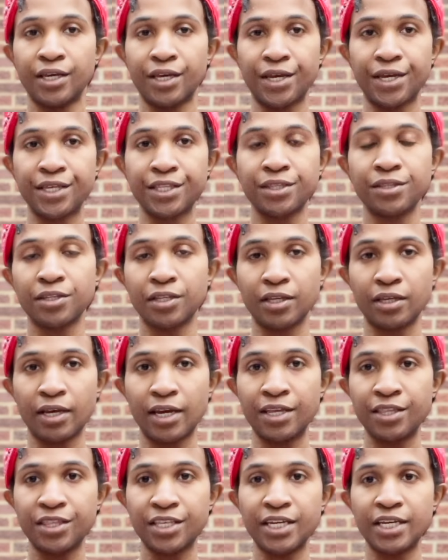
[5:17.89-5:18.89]
in
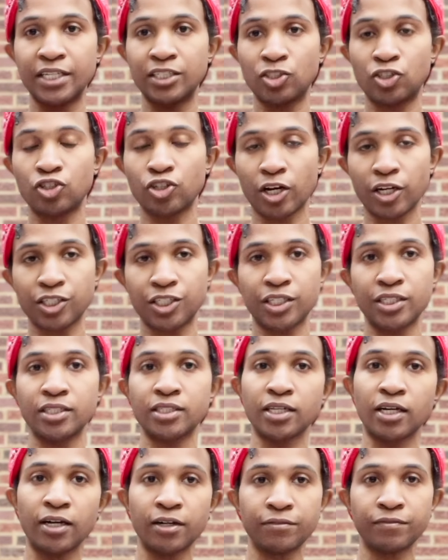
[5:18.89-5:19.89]
the instructions
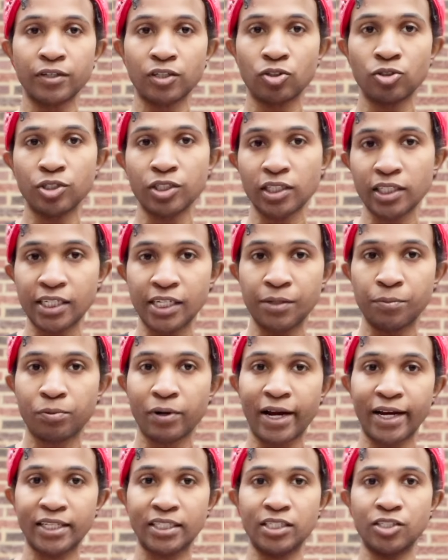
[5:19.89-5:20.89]
of a Kundalini
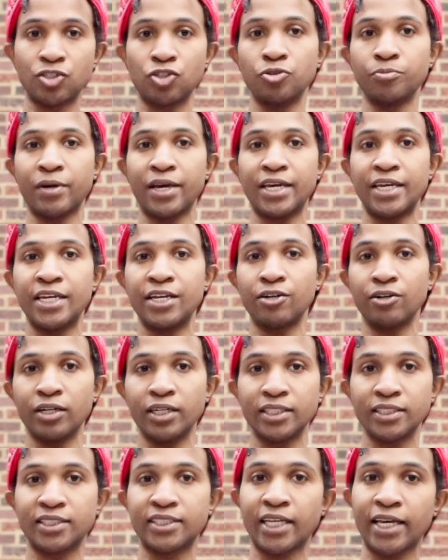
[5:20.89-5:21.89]
practice, you may hear
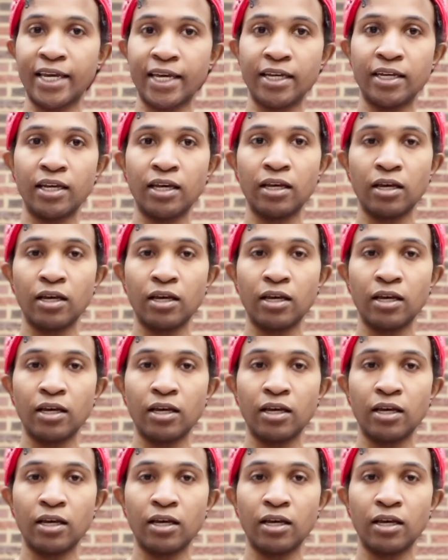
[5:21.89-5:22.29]
us say,